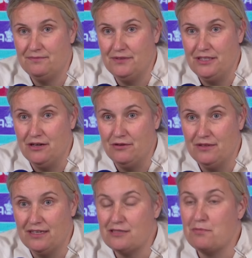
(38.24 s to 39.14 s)
you know,
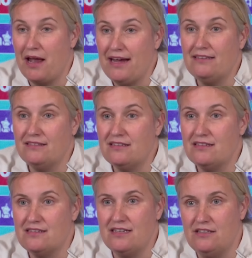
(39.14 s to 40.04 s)
explain to the
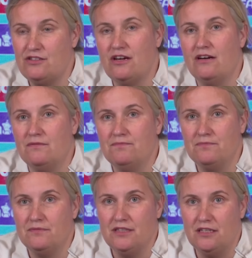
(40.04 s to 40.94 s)
teacher,
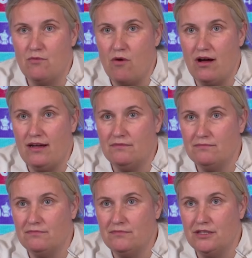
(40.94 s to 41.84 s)
you know, why,
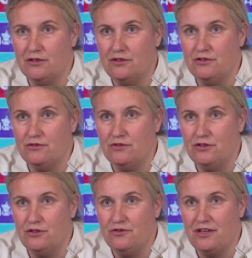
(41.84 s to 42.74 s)
you know,
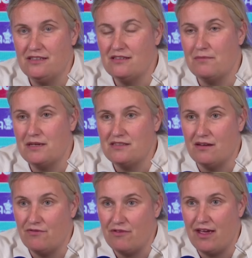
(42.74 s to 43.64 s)
you think something's
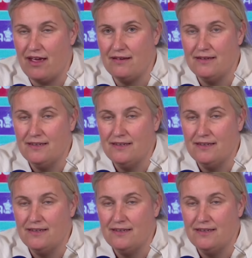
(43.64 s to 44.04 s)
unfair."